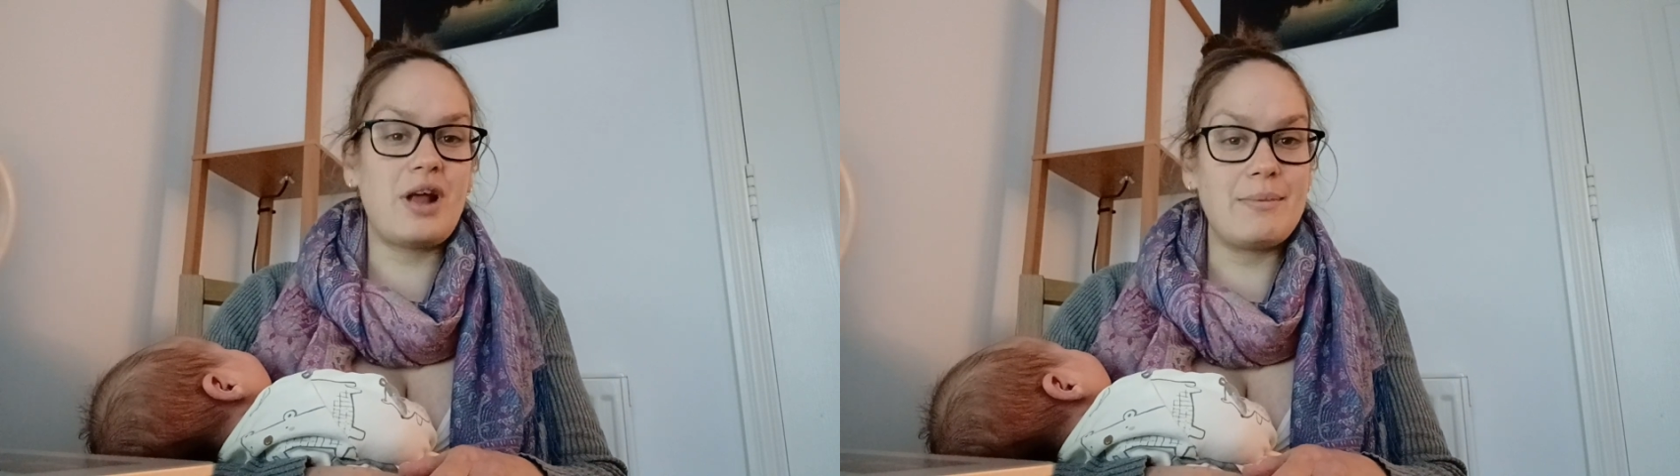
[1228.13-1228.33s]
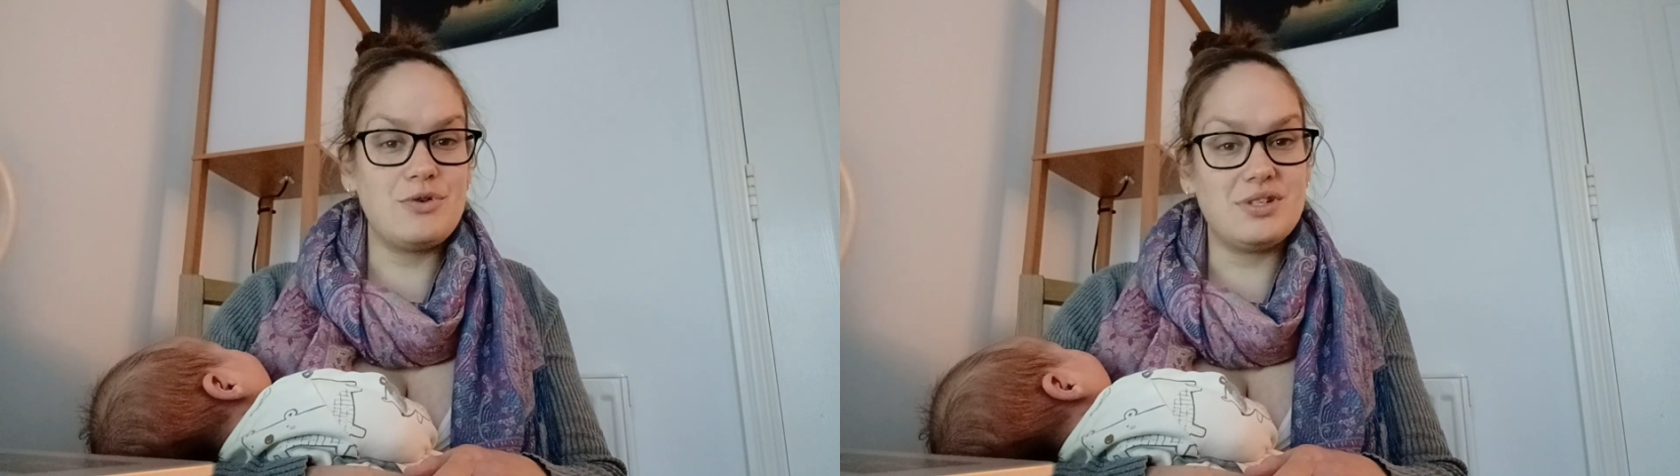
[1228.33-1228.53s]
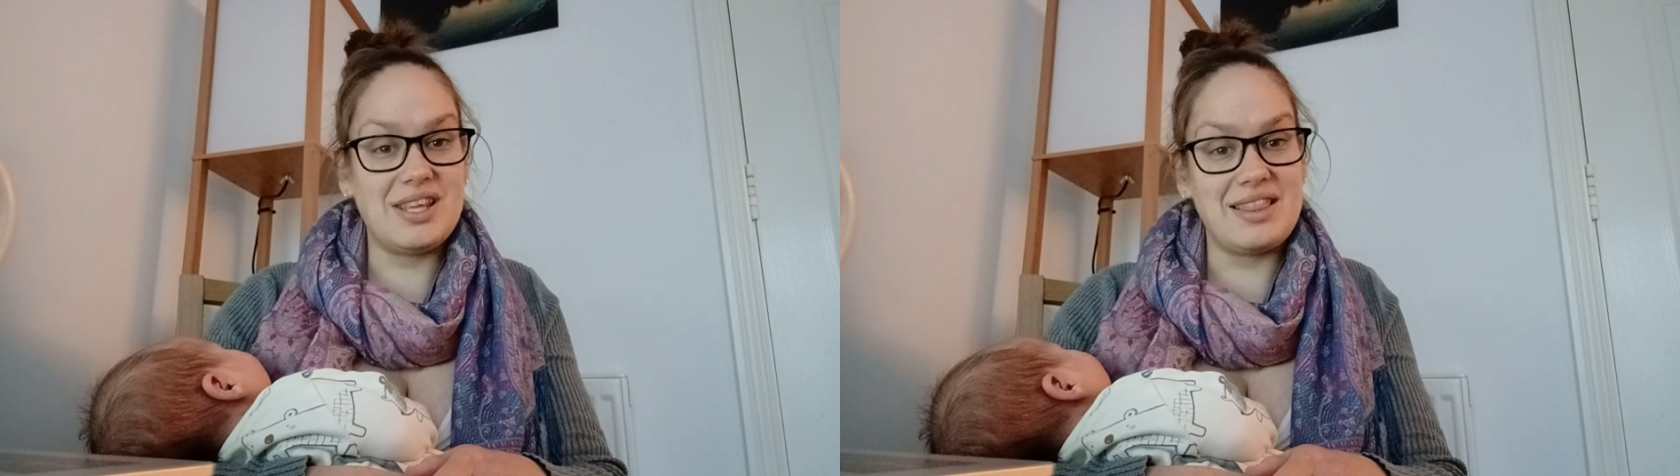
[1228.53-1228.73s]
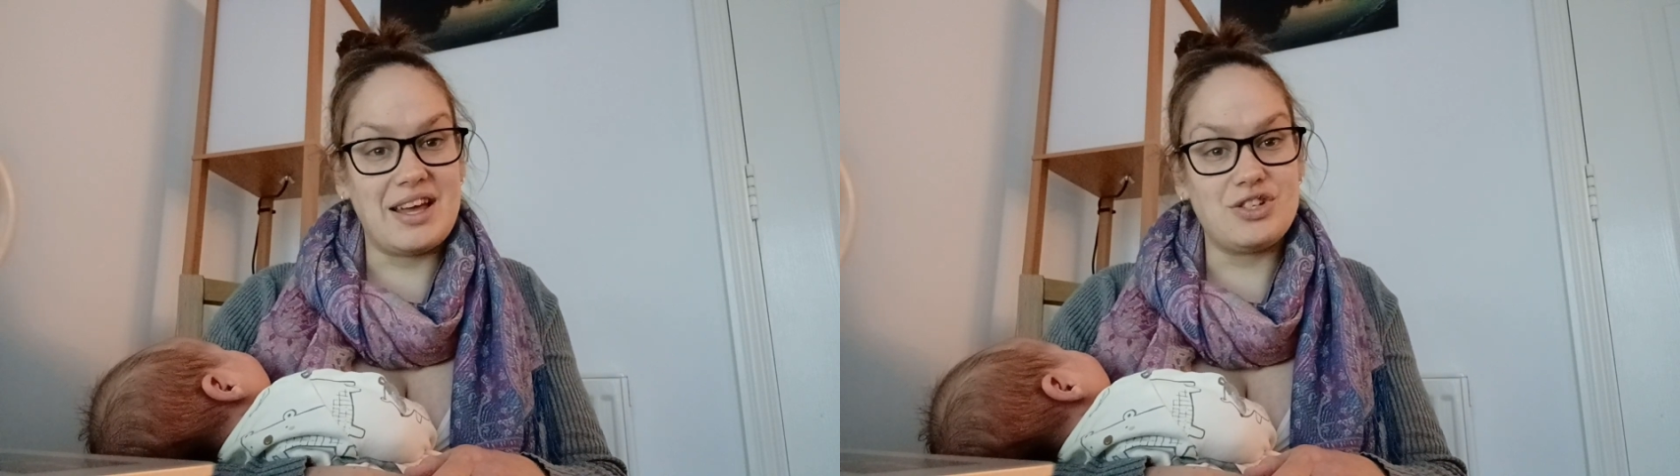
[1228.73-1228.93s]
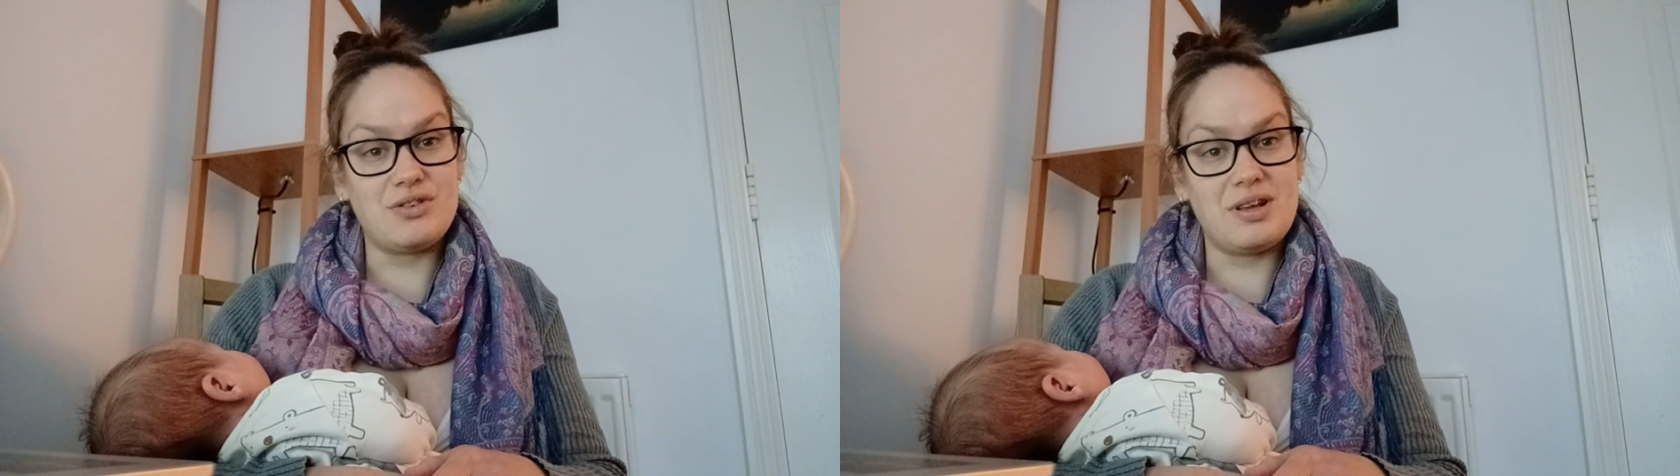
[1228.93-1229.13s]
I'm using
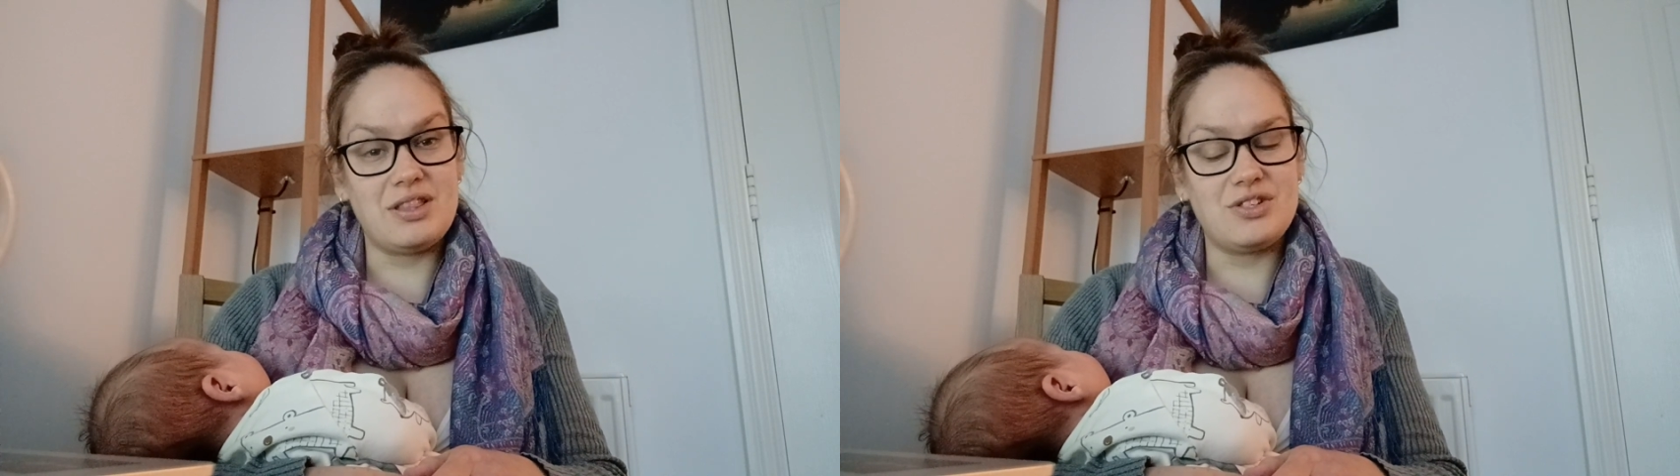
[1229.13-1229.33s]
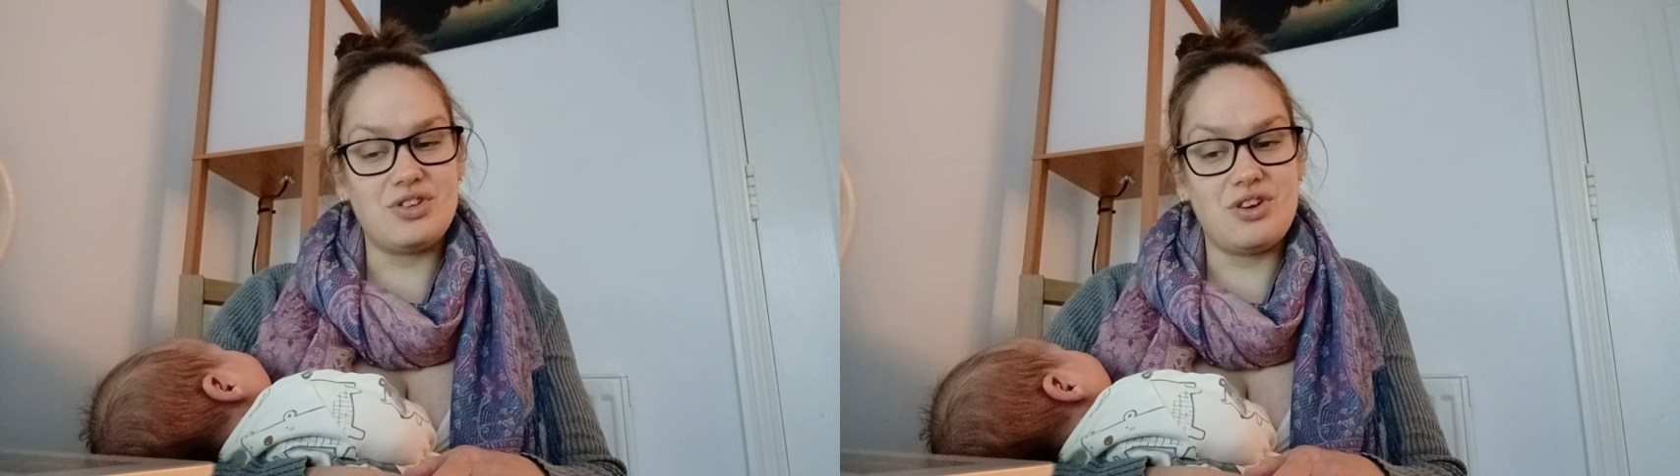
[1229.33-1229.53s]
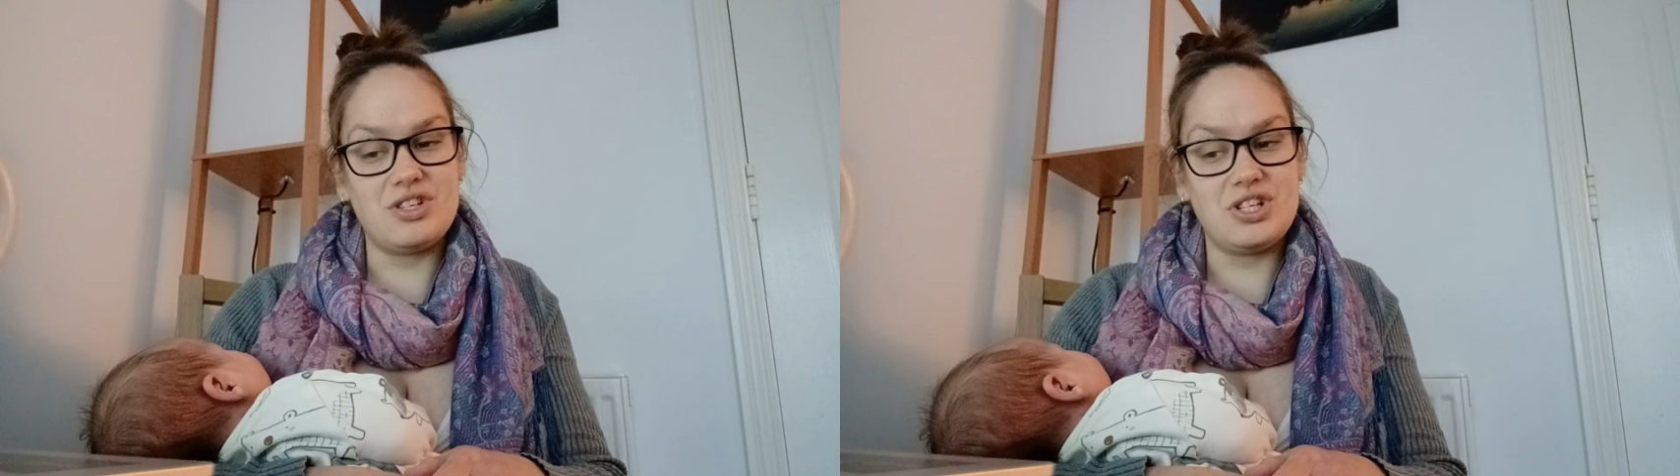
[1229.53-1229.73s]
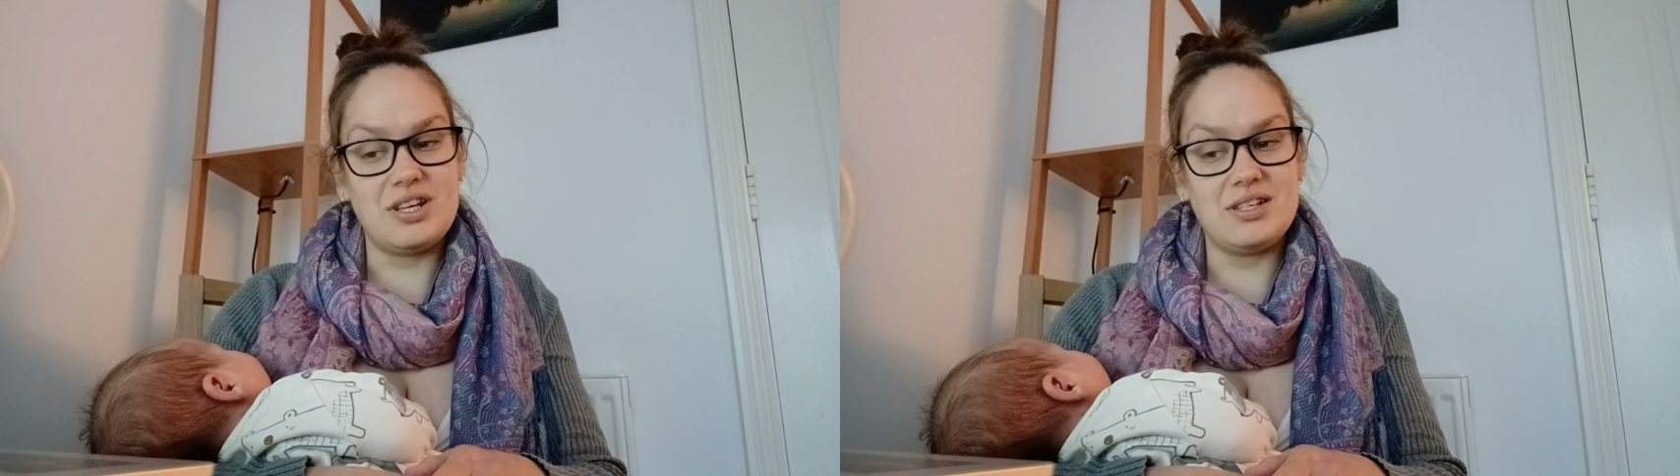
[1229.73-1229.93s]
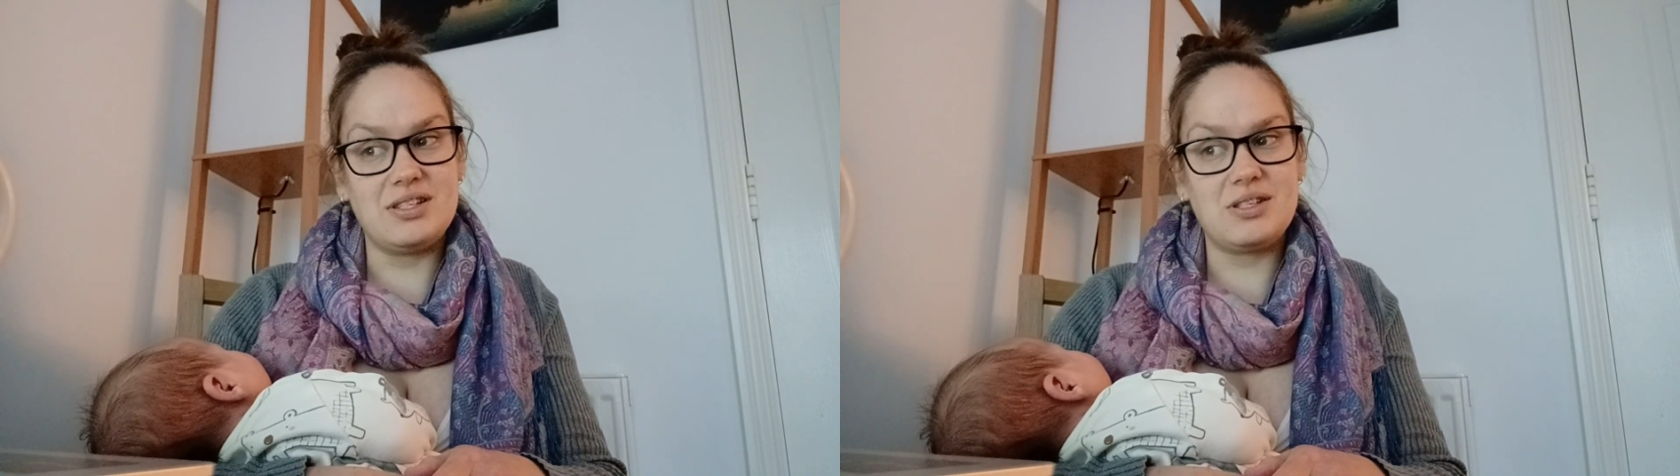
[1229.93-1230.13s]
that during the
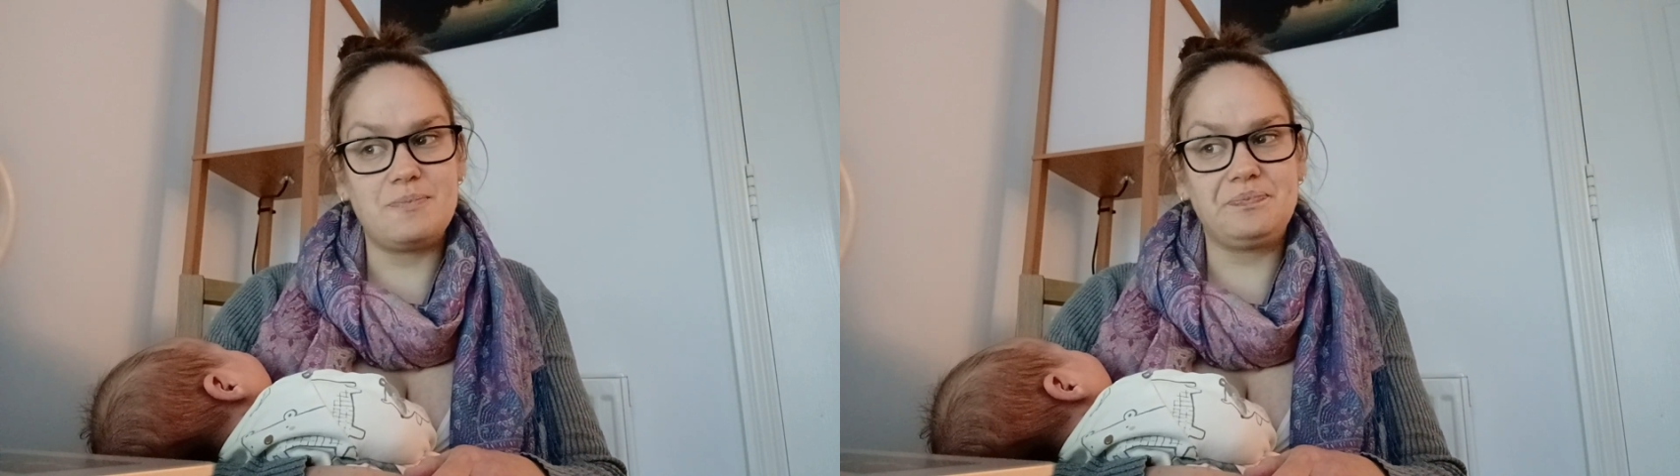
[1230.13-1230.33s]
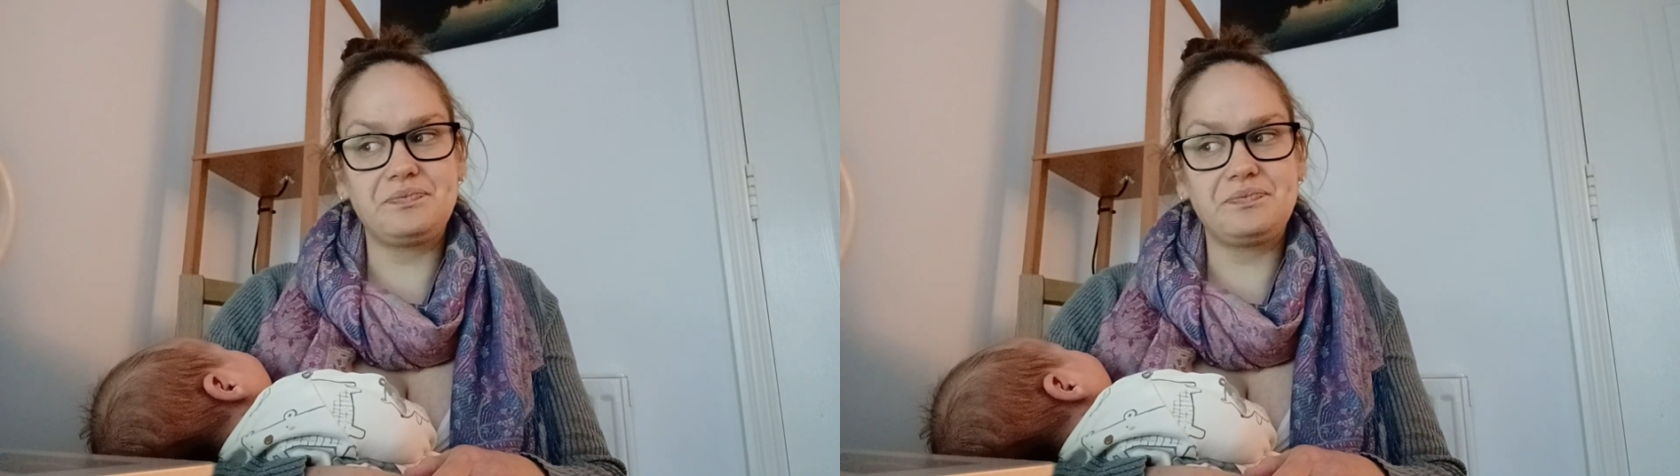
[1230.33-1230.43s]
surges.